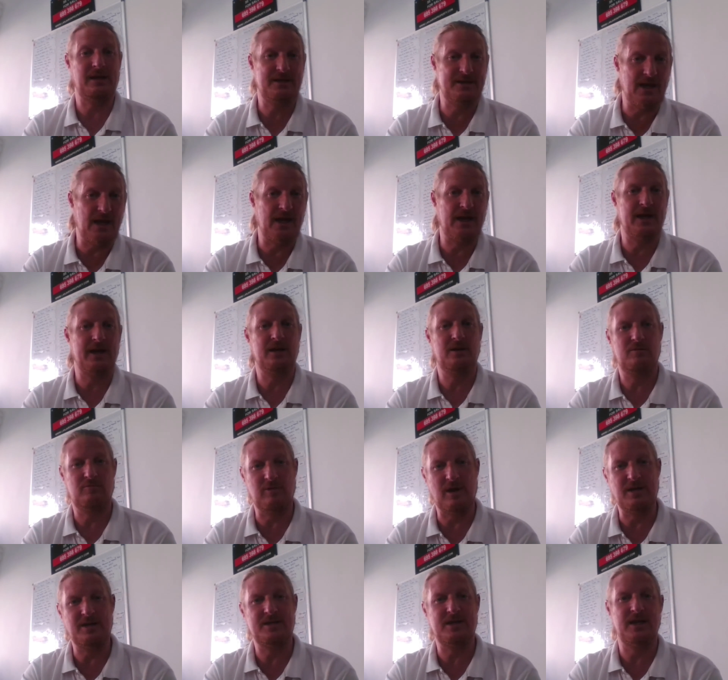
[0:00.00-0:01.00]
selling,
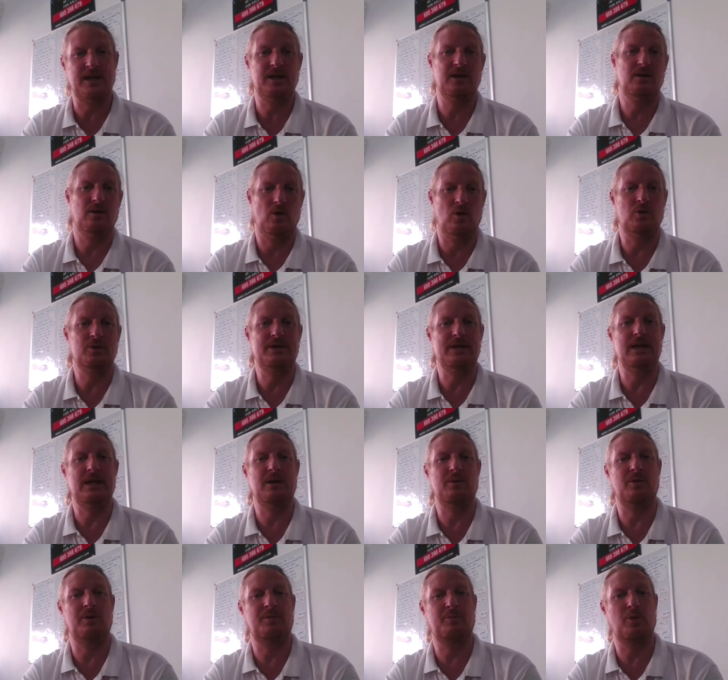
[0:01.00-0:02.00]
renting, or
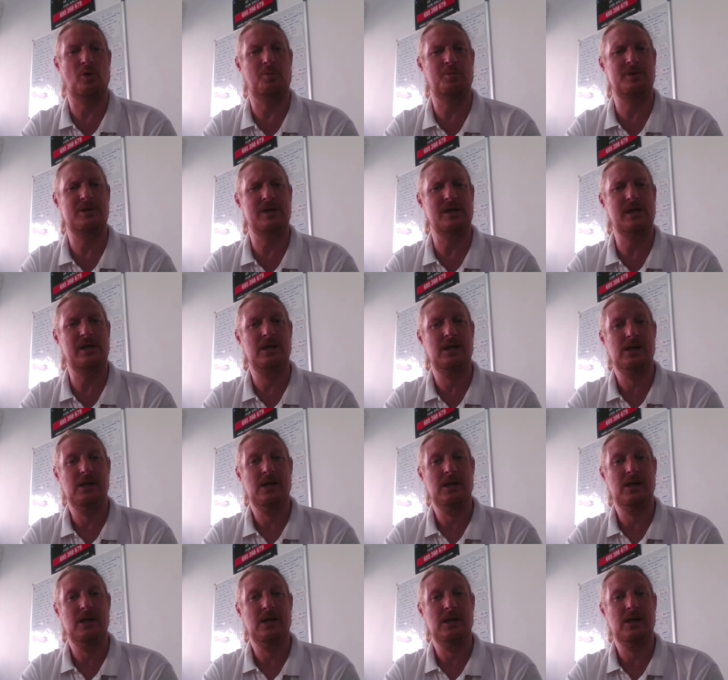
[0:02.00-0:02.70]
dealing with property.